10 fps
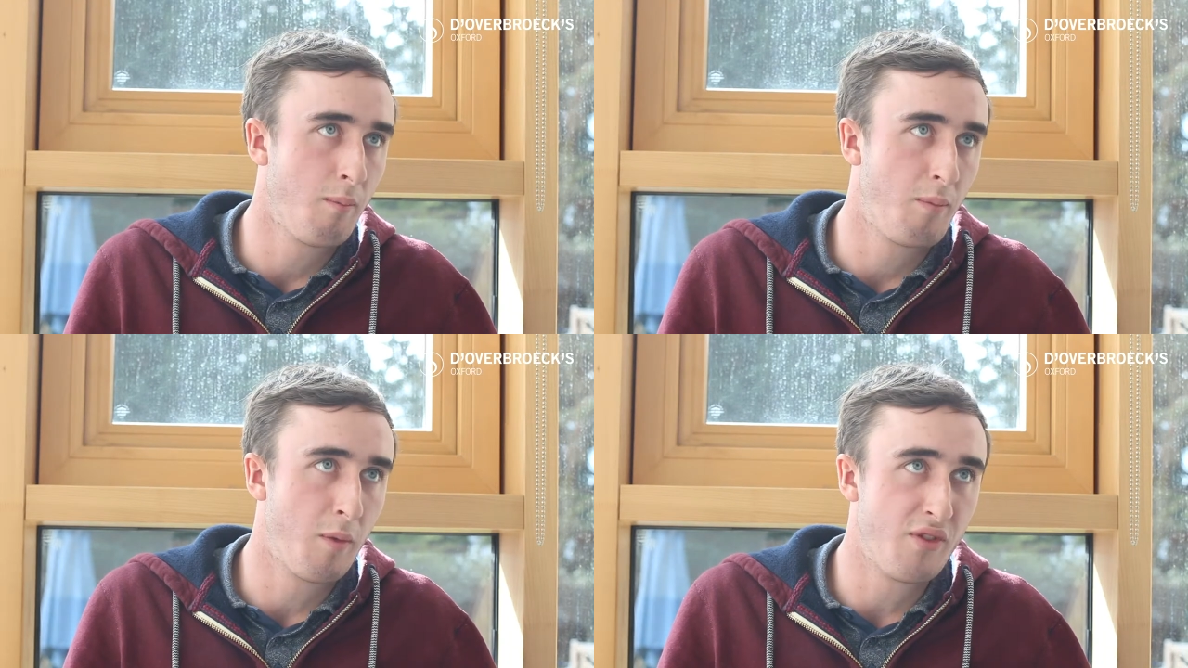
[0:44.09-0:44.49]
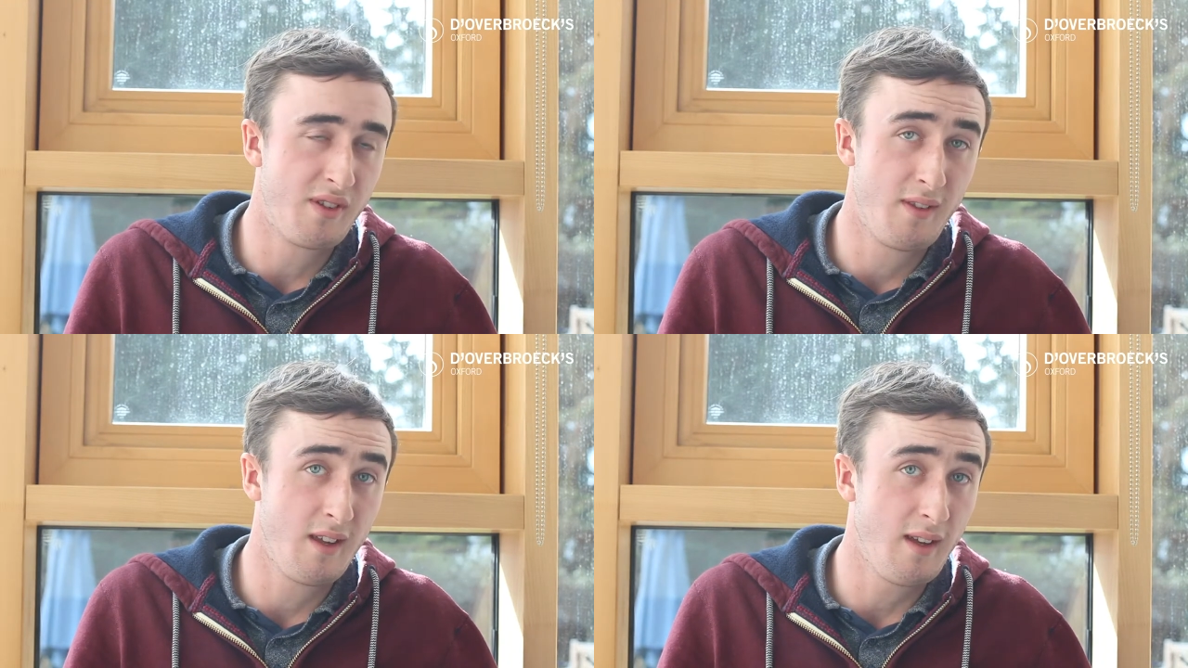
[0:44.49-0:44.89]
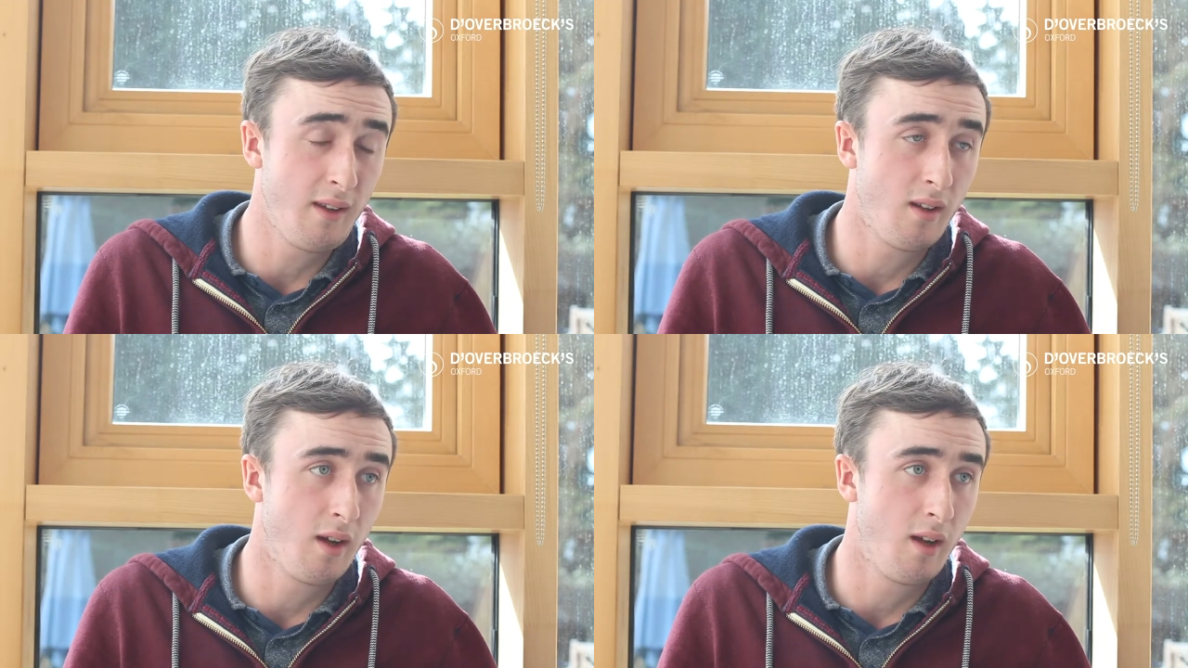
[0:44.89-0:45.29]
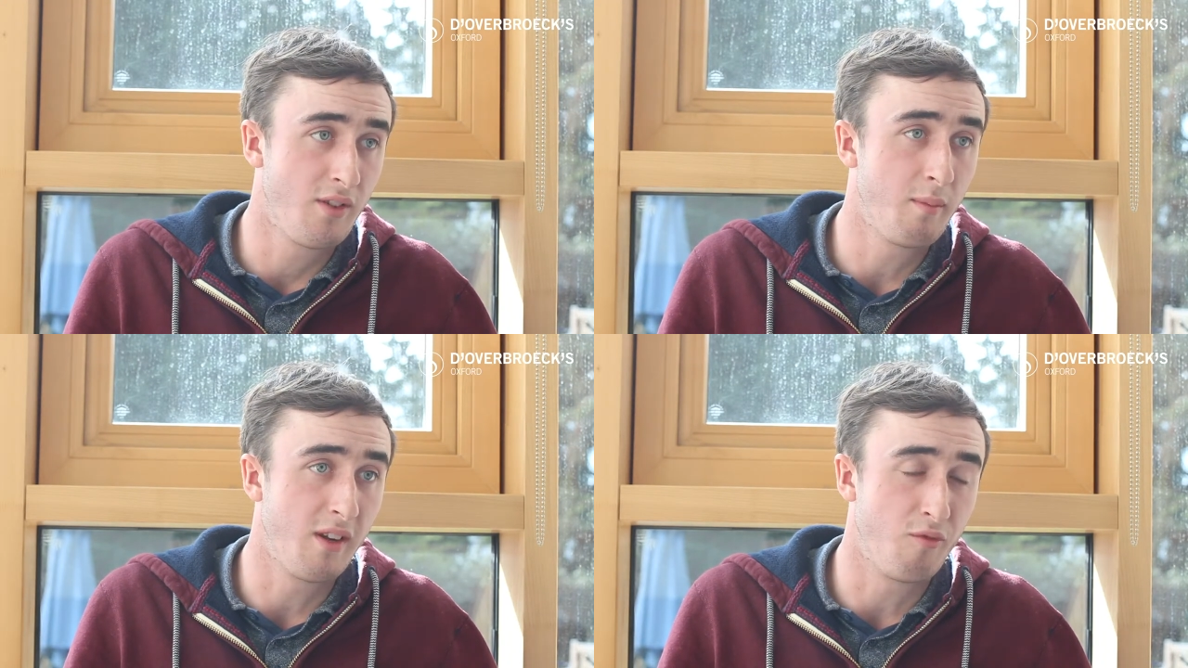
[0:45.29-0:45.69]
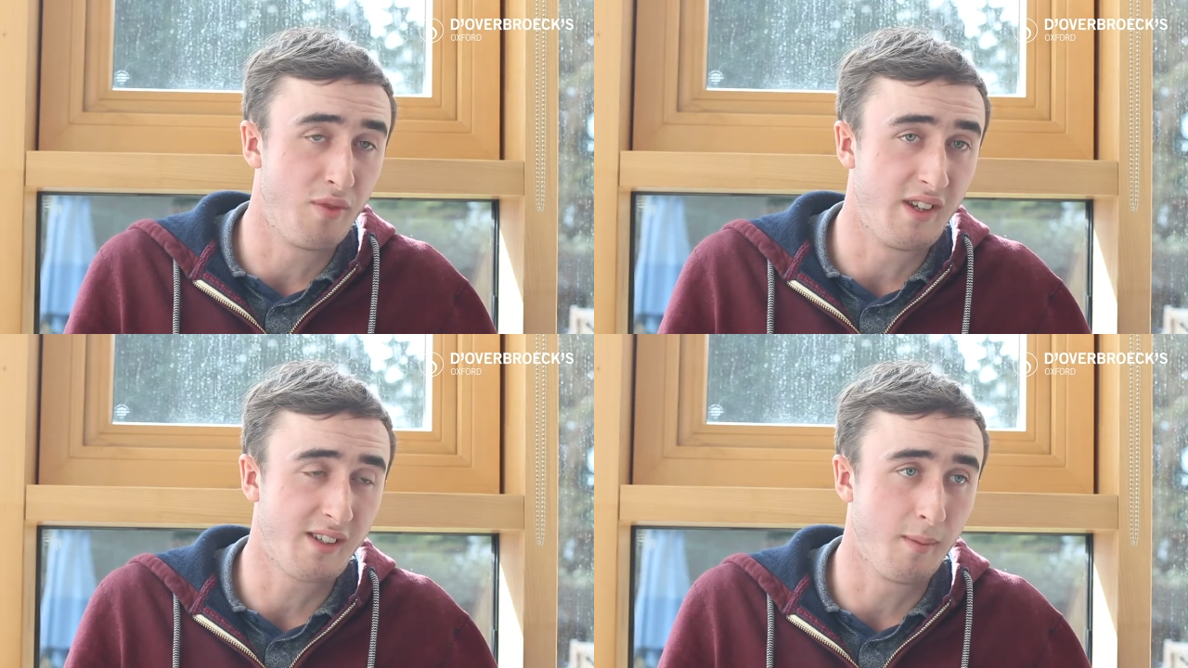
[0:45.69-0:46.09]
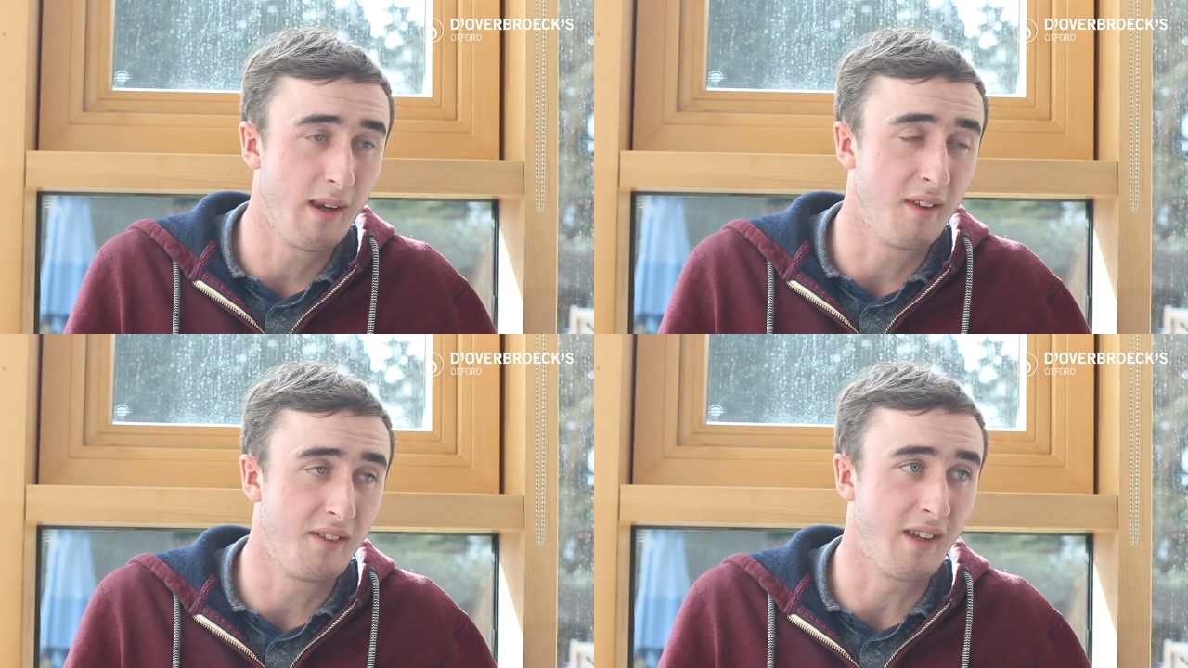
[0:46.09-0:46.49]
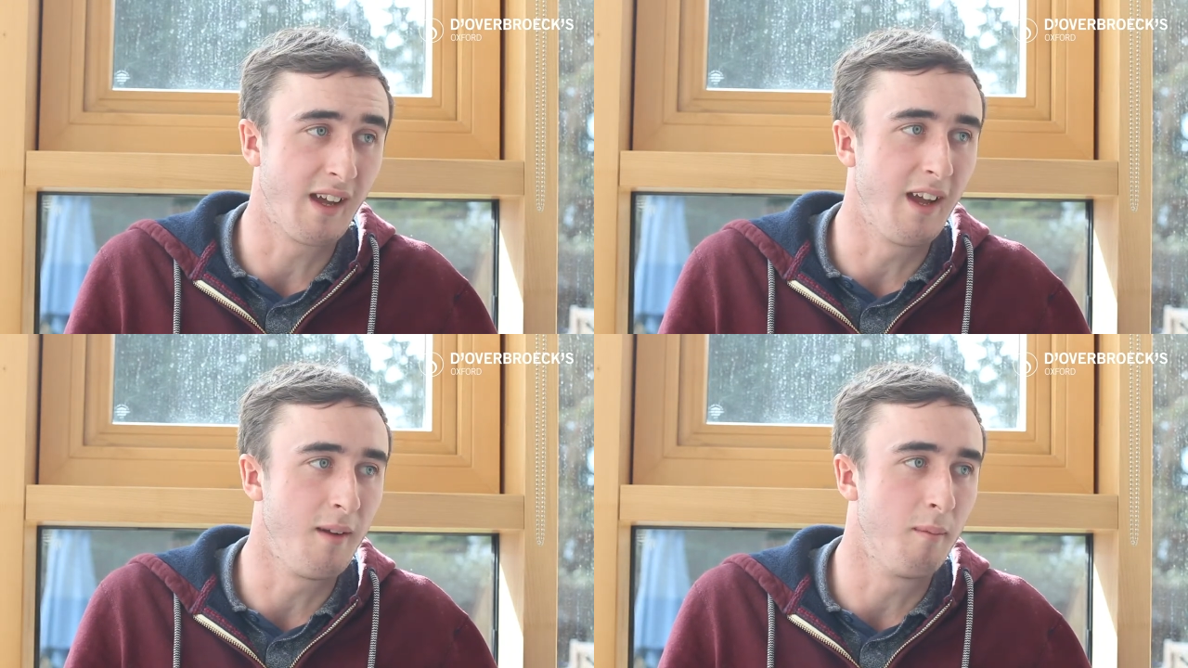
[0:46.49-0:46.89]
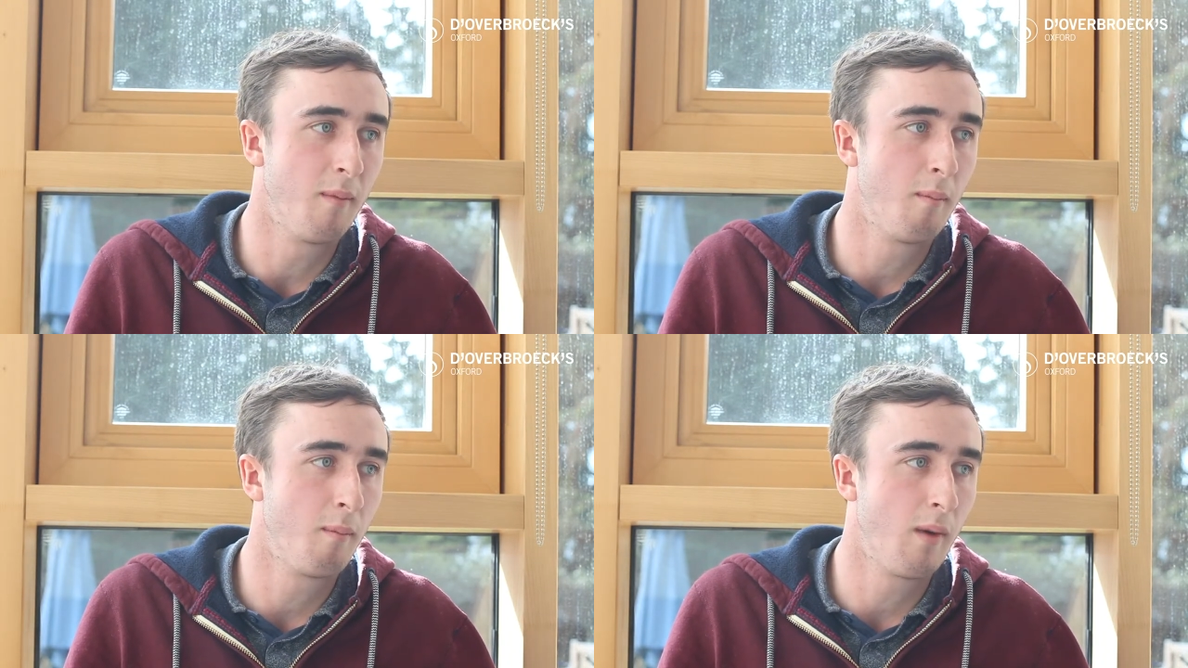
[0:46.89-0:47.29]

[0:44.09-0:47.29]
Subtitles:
The subject of predictability came